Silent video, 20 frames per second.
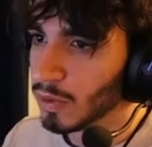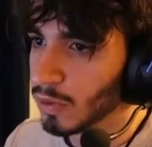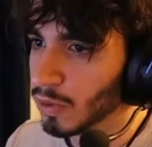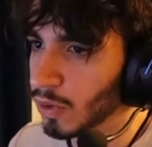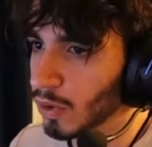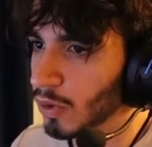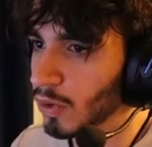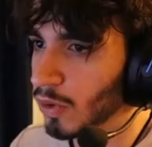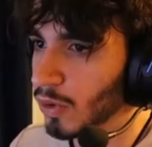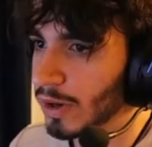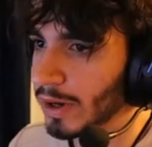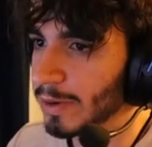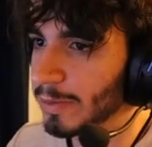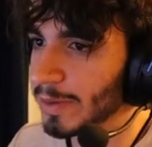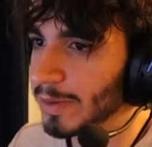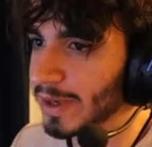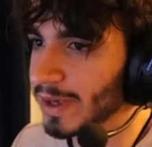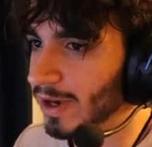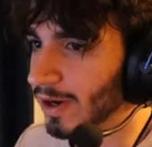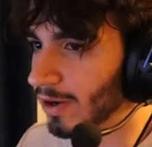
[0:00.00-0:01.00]
Whew, here
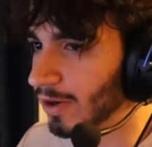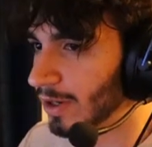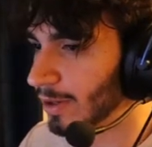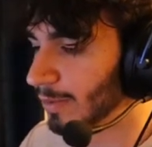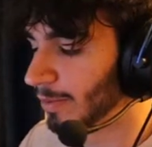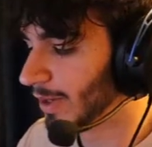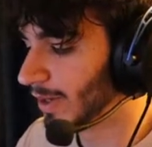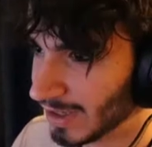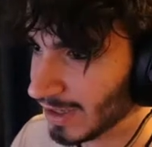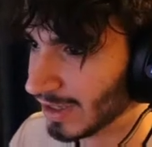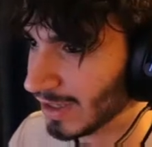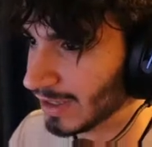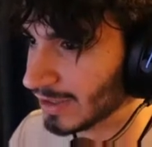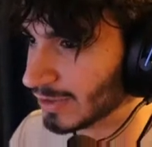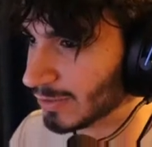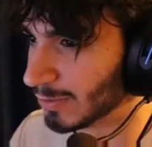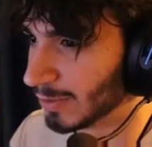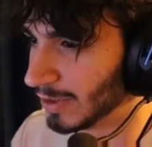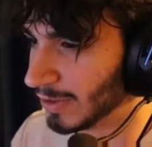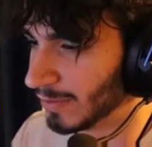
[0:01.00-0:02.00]
we go, here we go.
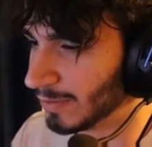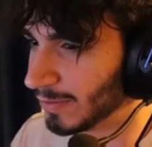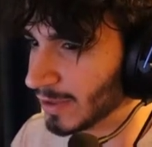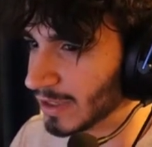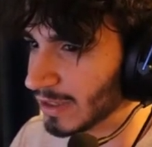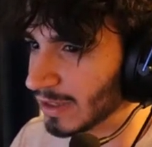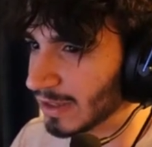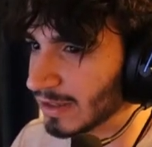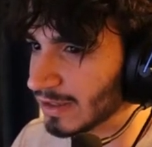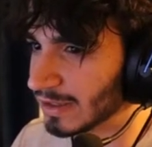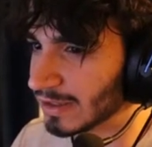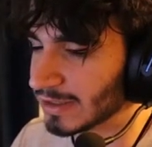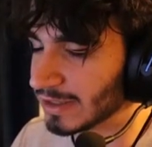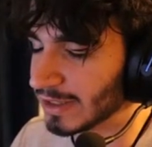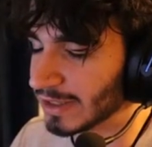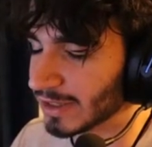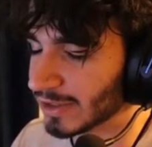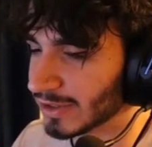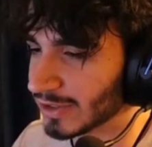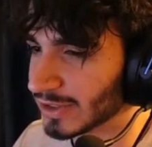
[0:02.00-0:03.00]
It's really funny that these
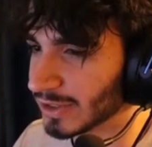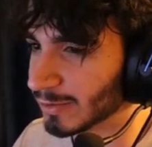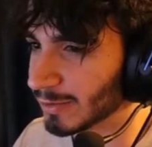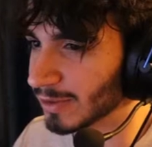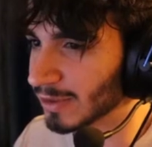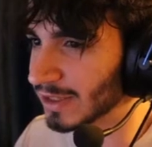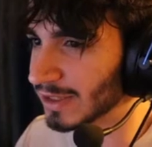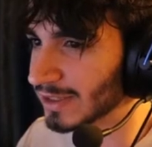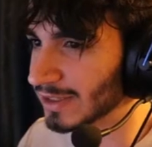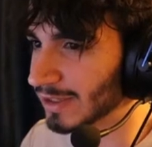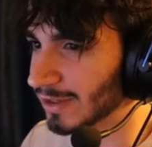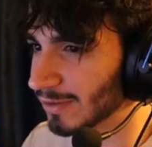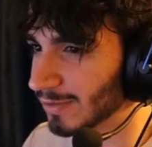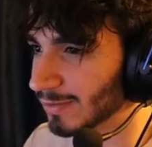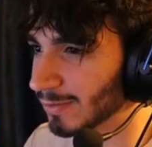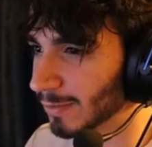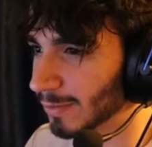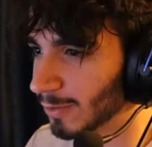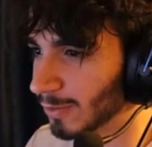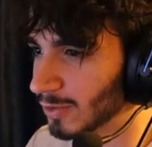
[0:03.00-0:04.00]
sneakers are releasing on
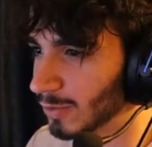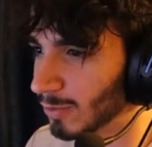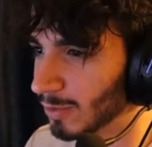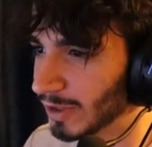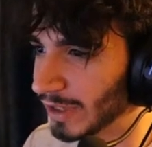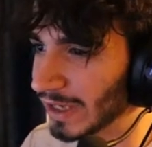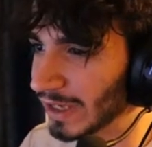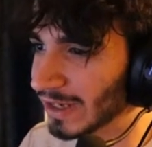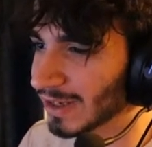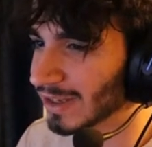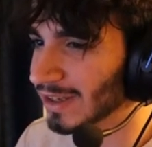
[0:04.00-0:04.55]
420.